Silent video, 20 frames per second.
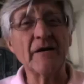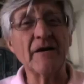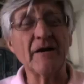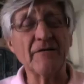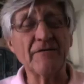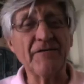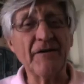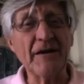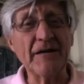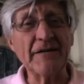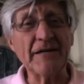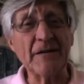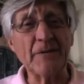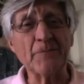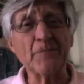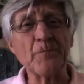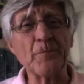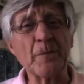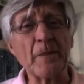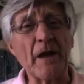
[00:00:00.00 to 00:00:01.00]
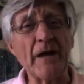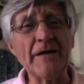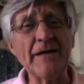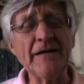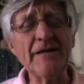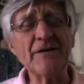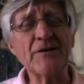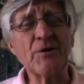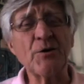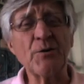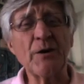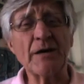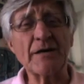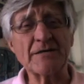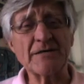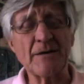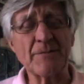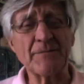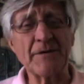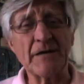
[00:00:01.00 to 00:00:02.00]
Now, finally, I need to correct
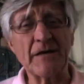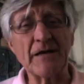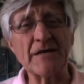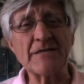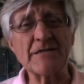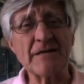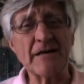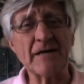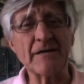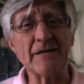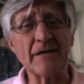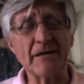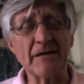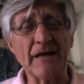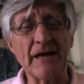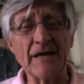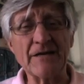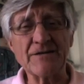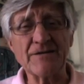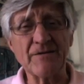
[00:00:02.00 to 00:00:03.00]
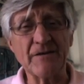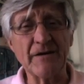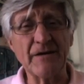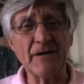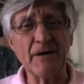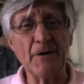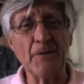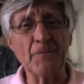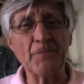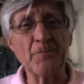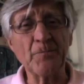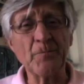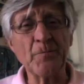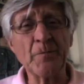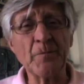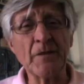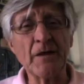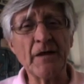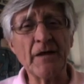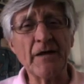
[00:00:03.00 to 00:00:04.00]
something I said in the last video.
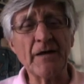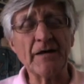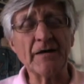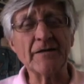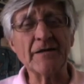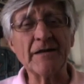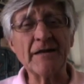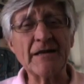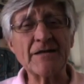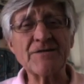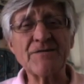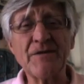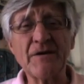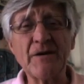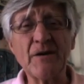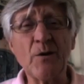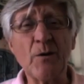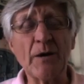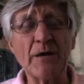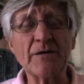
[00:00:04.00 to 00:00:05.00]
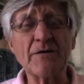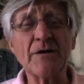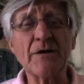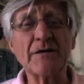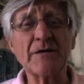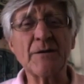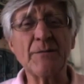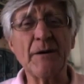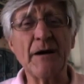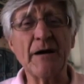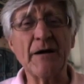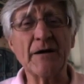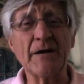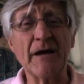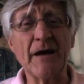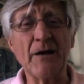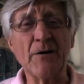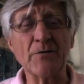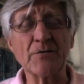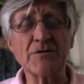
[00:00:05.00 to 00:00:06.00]
In the last video, I talked about
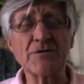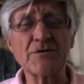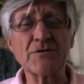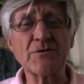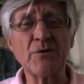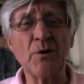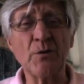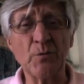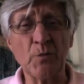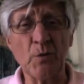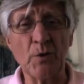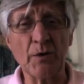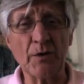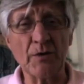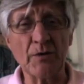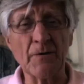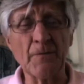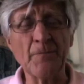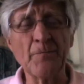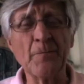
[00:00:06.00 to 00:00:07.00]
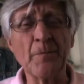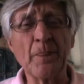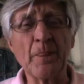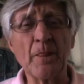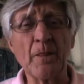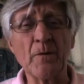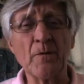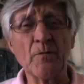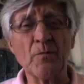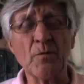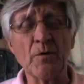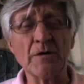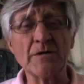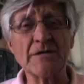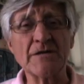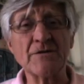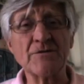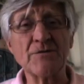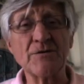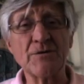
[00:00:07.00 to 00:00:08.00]
how salt water
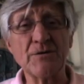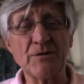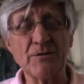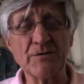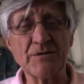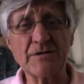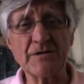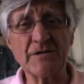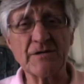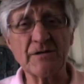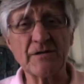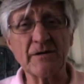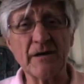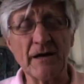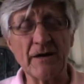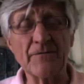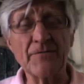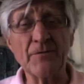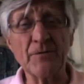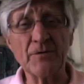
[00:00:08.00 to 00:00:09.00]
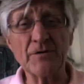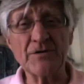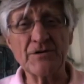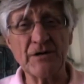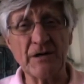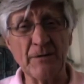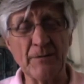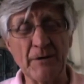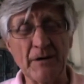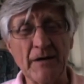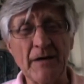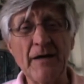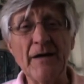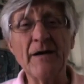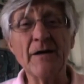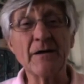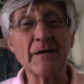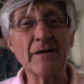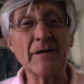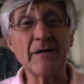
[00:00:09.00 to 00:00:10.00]
was introduced at Fukushima,
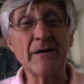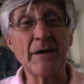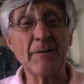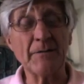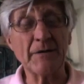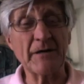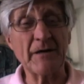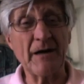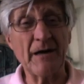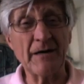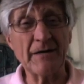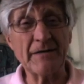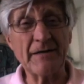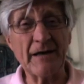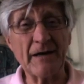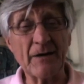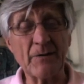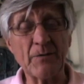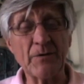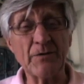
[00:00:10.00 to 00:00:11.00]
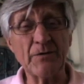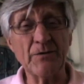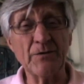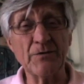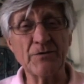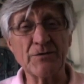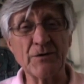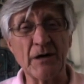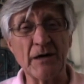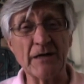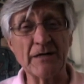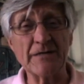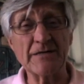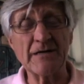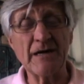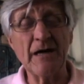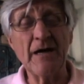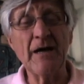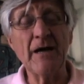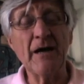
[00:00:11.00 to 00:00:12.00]
came in contact with
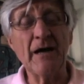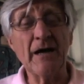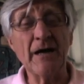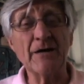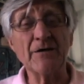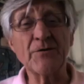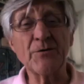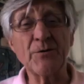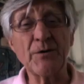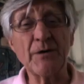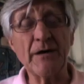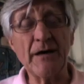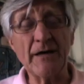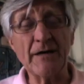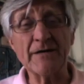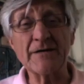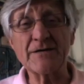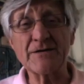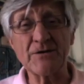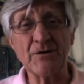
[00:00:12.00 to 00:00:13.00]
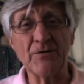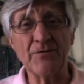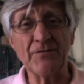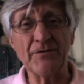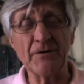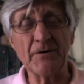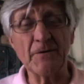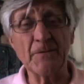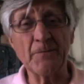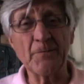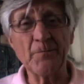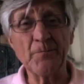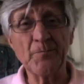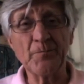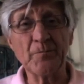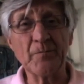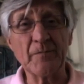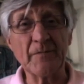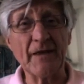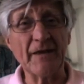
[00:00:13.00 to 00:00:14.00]
neutrons, and created sulfur.
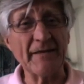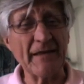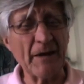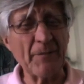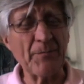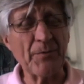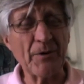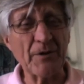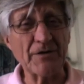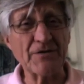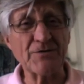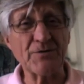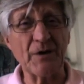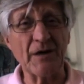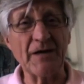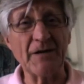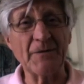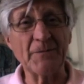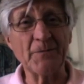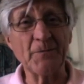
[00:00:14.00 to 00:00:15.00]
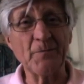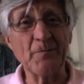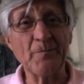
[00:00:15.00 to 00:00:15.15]
Now that part's right.